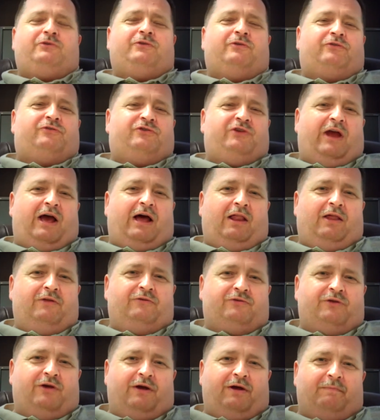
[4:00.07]
just
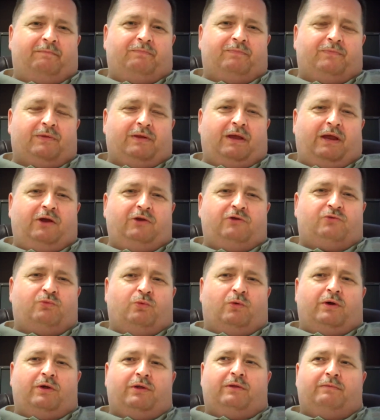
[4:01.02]
challenge each
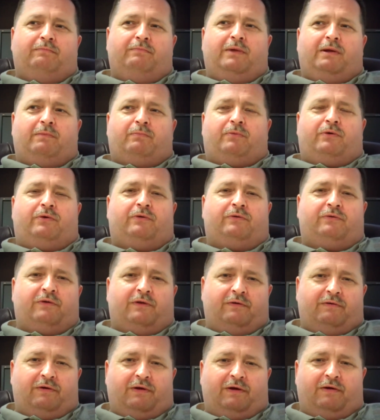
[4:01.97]
one of the members
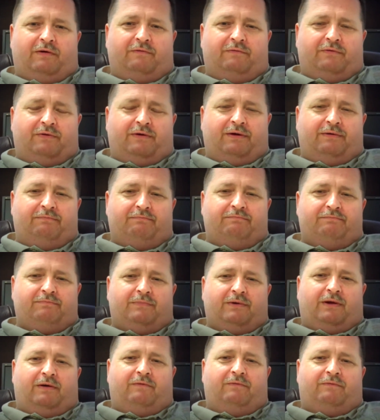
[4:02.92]

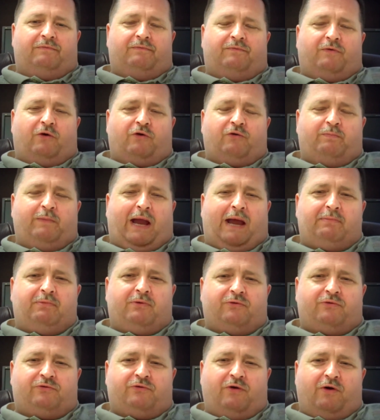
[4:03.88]
of First
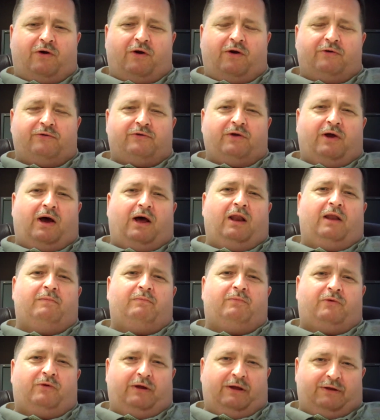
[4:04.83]
Baptist Church,
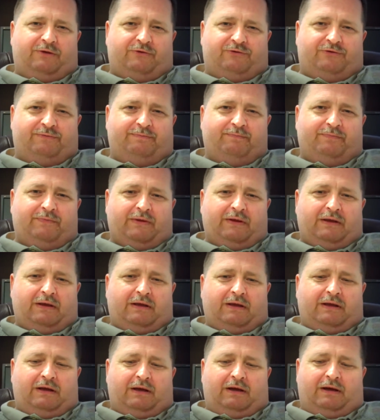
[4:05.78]
Olive Branch,
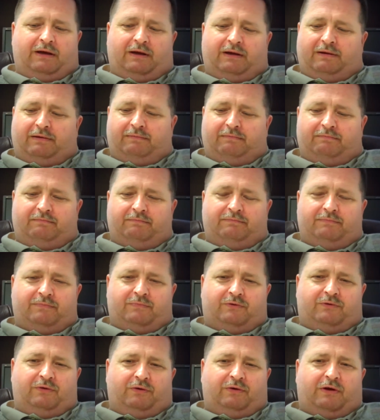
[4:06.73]

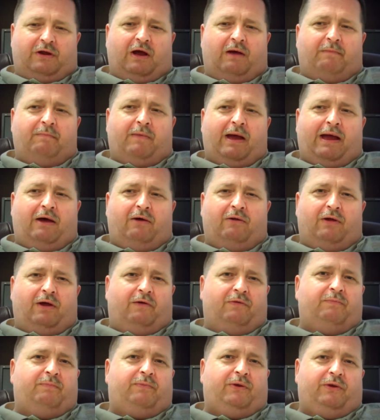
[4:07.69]
to come out
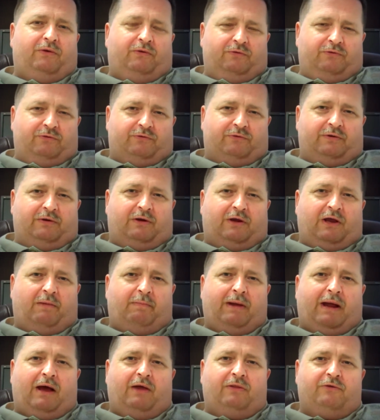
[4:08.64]
of the pews,
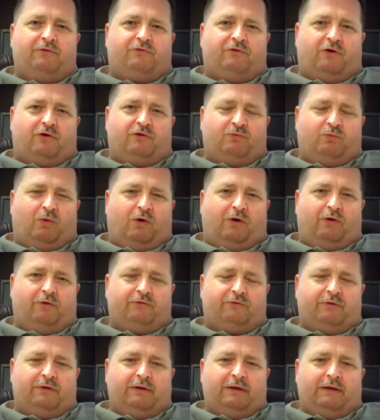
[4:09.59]
come out of the church
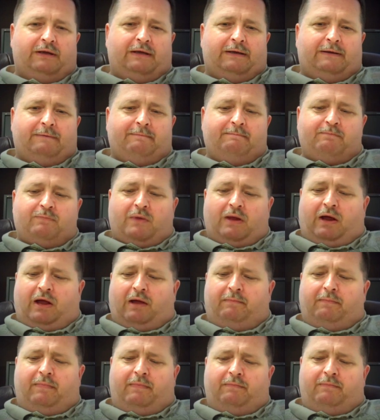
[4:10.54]
walls.
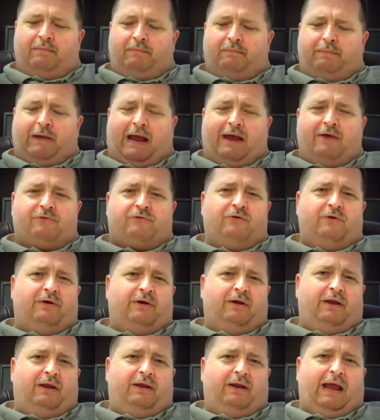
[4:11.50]
A pastor
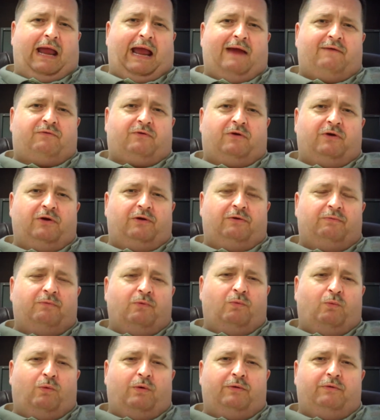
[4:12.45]
in Africa
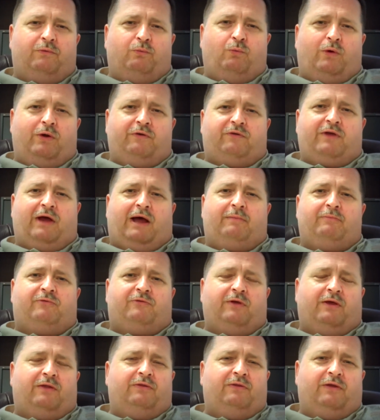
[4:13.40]
one time
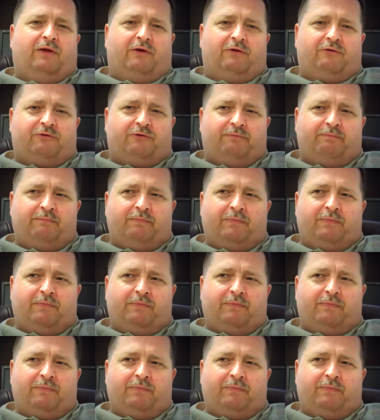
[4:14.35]
said this.